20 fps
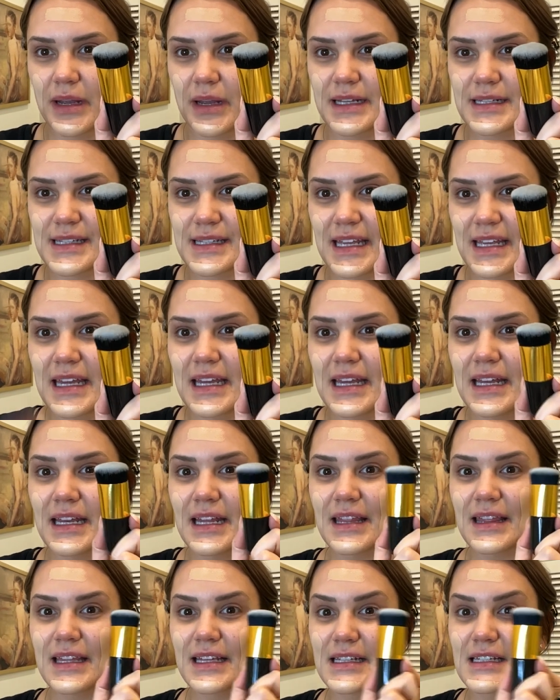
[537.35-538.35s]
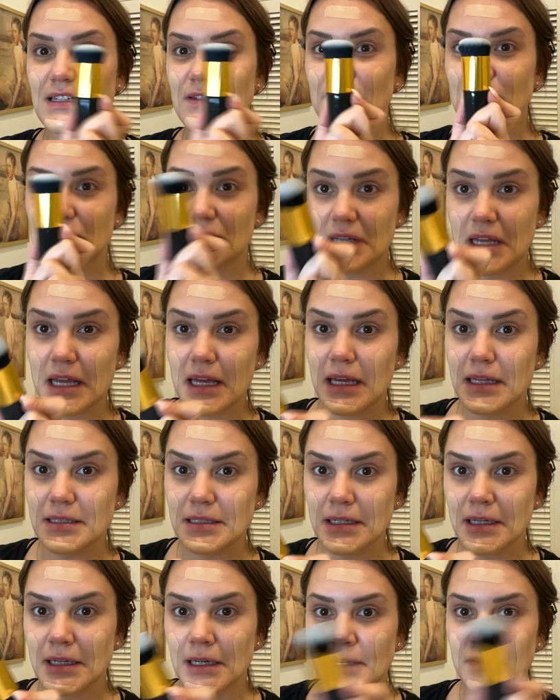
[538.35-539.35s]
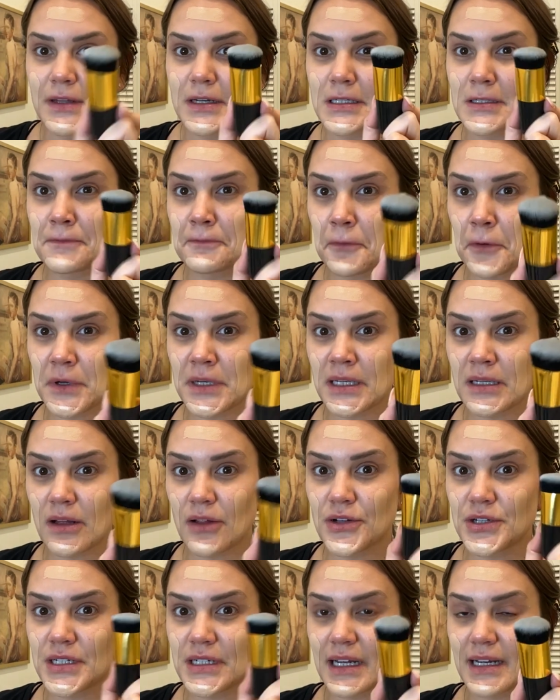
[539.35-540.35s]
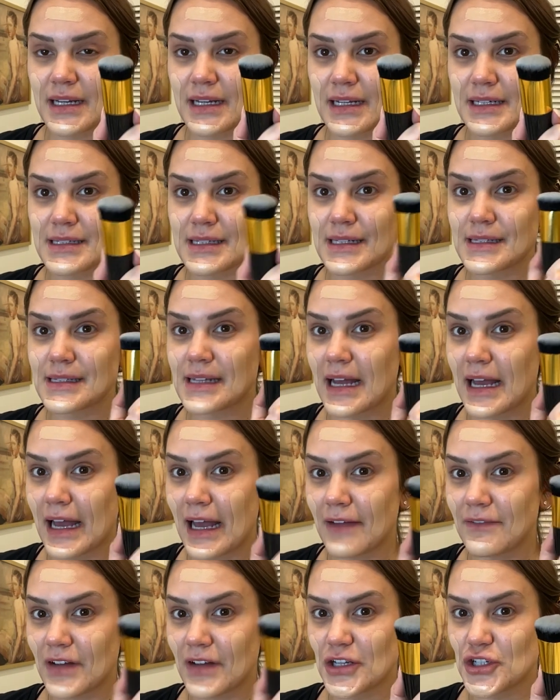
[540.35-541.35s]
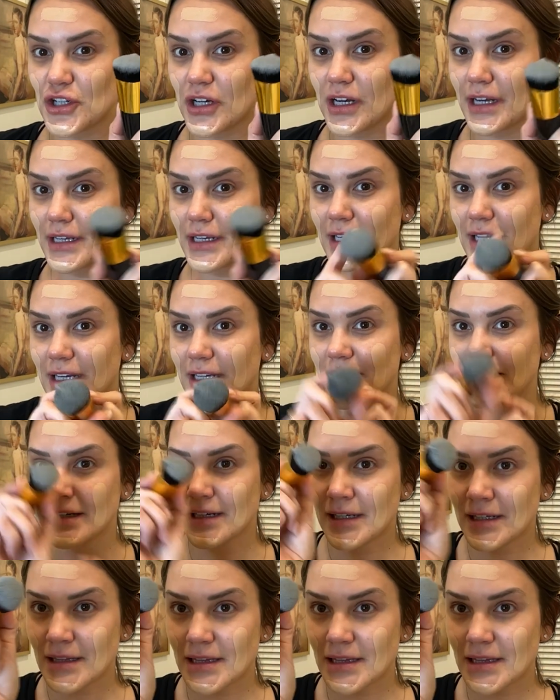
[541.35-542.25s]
It is in this kit that is $14.99 that I have not tried yet.